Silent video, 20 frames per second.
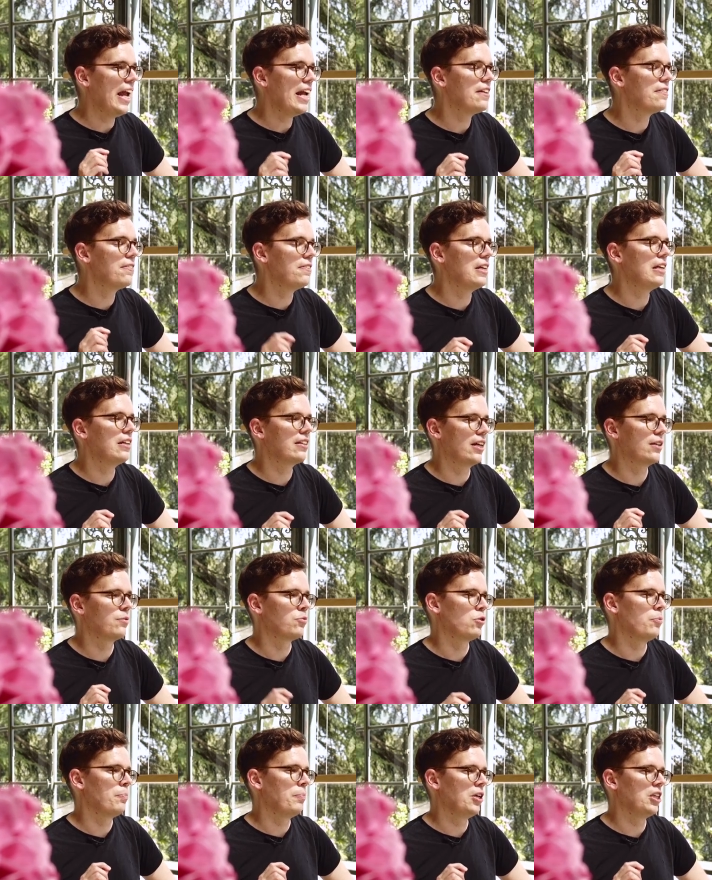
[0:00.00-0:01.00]
a thing
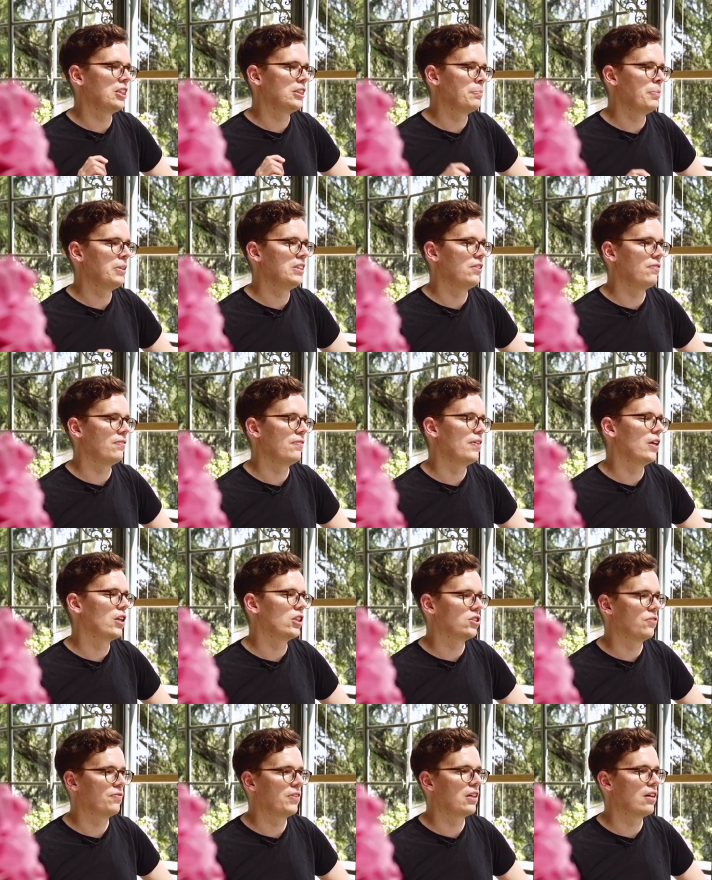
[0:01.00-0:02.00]
that would be a specific
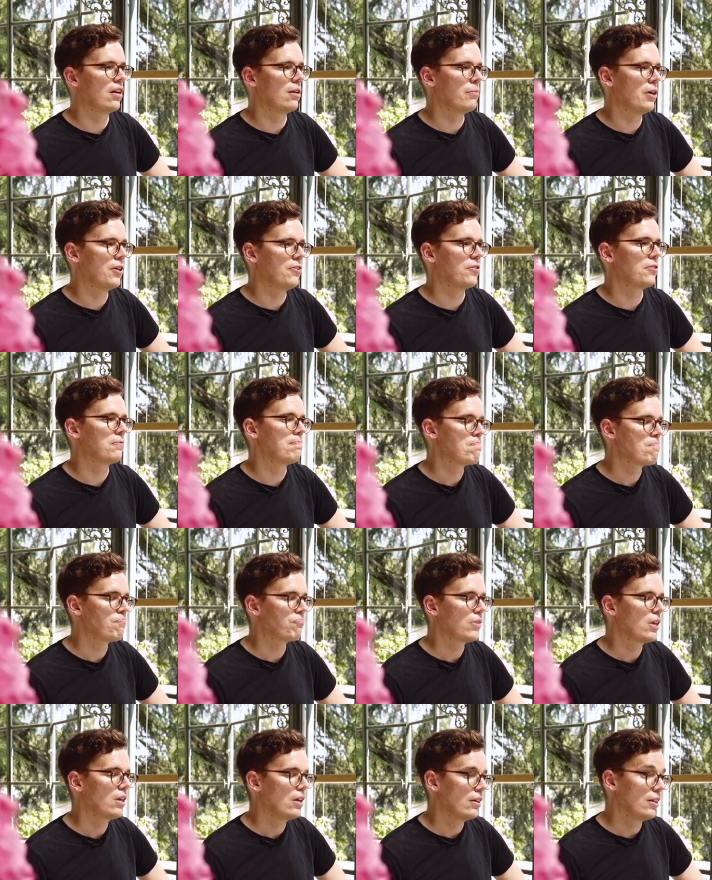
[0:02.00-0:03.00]
philosophical method.
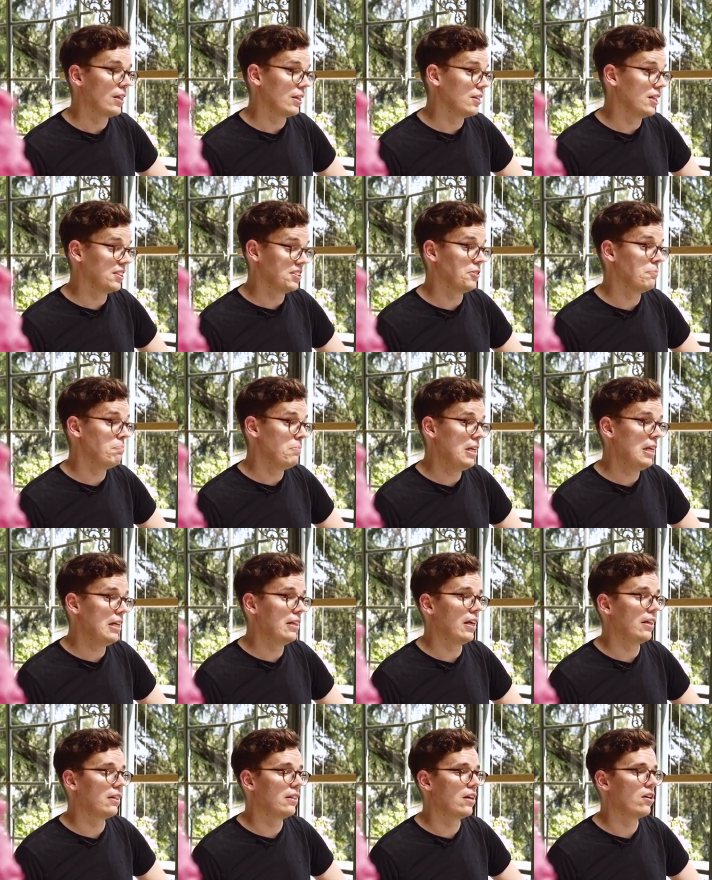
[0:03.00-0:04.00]
That doesn't
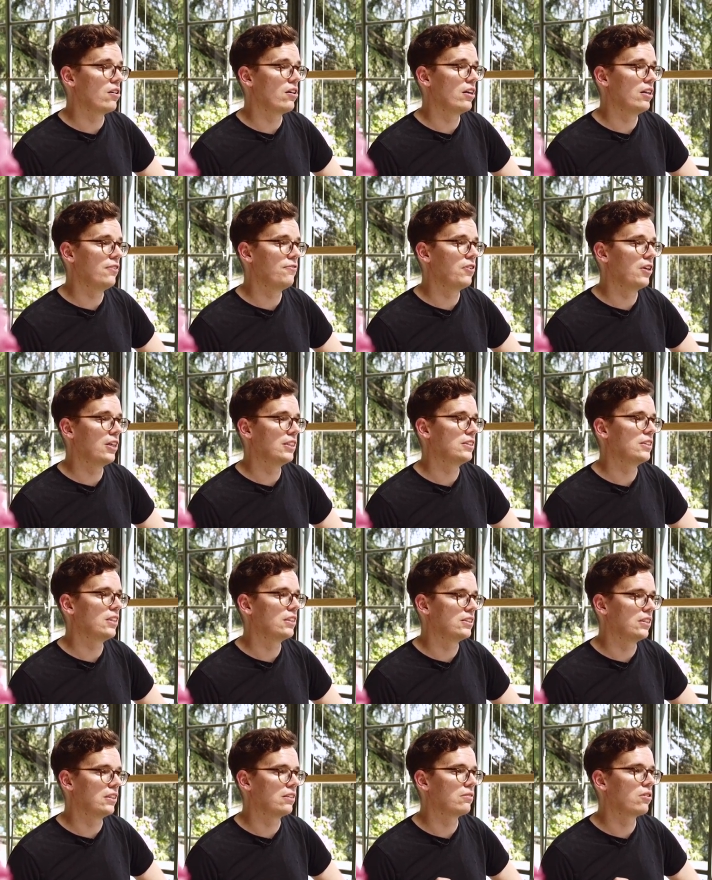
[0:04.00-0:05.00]
mean that there are
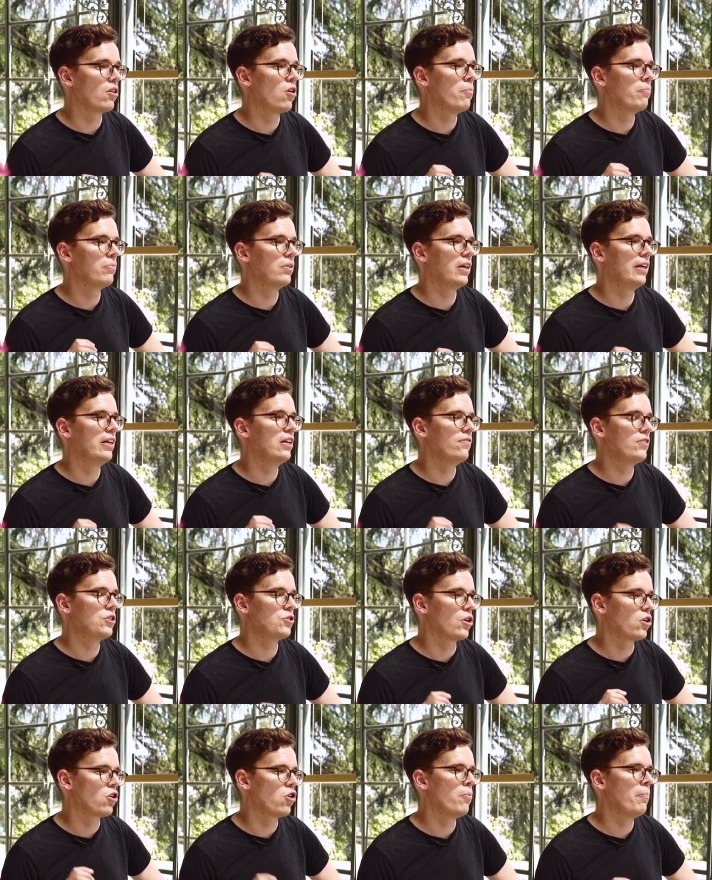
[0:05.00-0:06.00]
differences in com
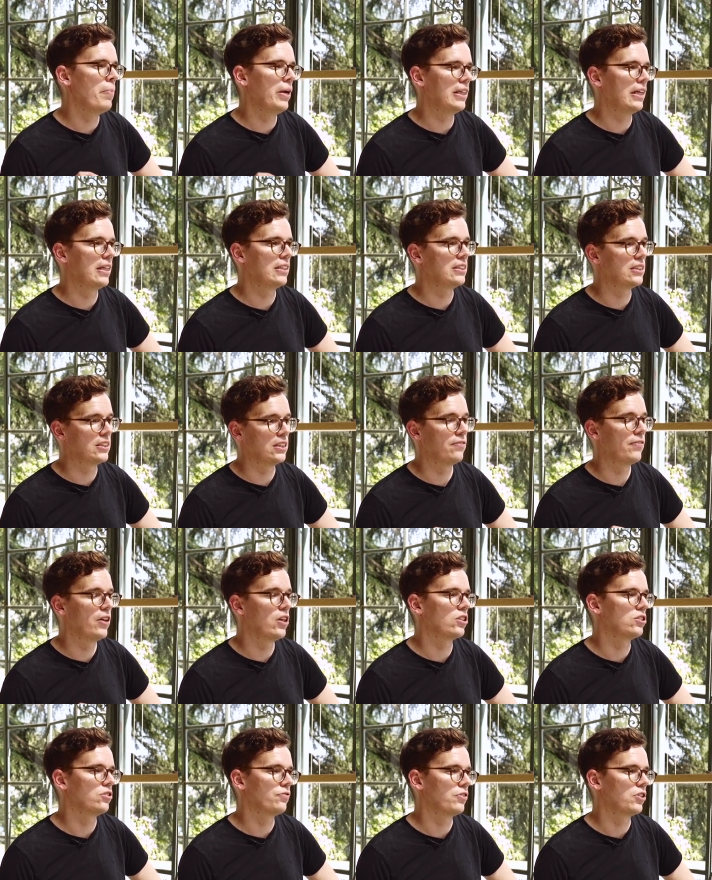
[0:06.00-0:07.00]
individual competences that
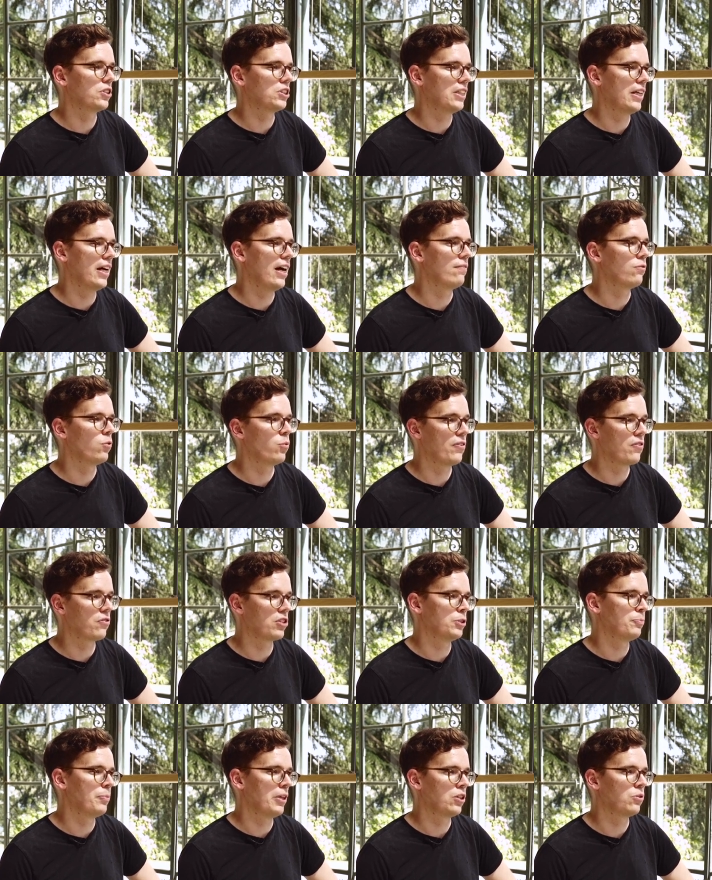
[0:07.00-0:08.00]
philosophers have with
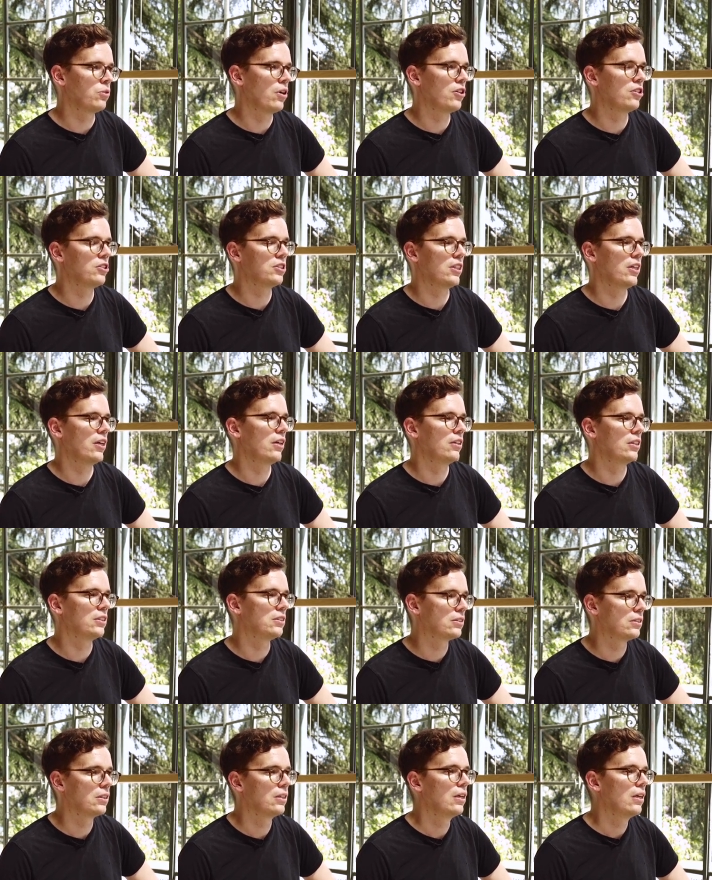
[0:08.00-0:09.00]
respect to other
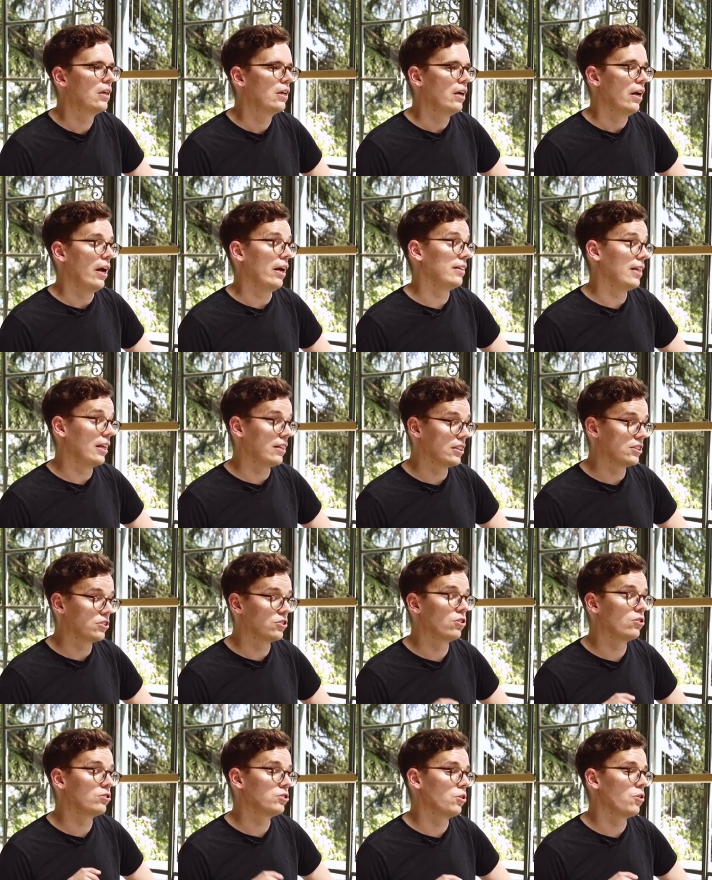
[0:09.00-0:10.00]
scientists. And that
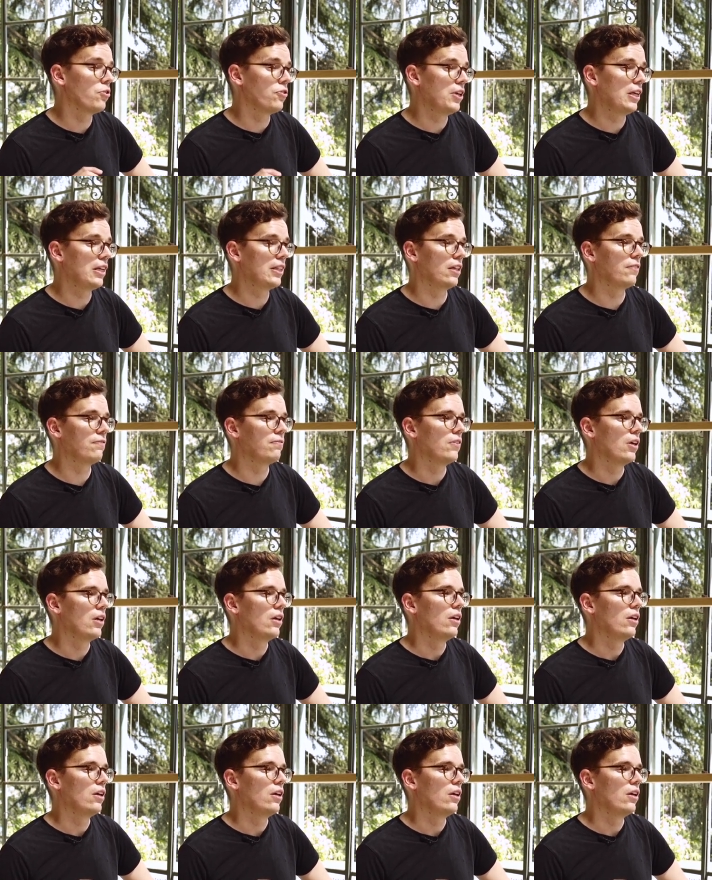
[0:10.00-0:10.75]
doesn't also think that